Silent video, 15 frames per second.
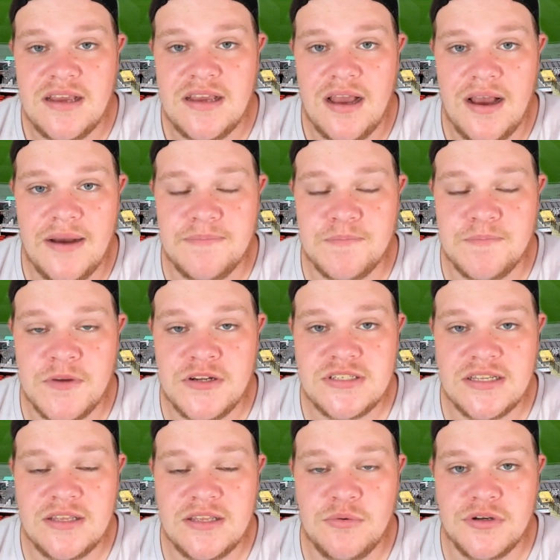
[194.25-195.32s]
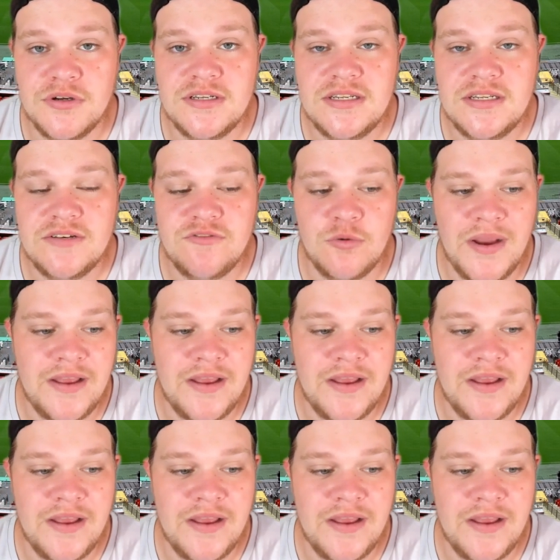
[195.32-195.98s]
I understand they wanted a different way,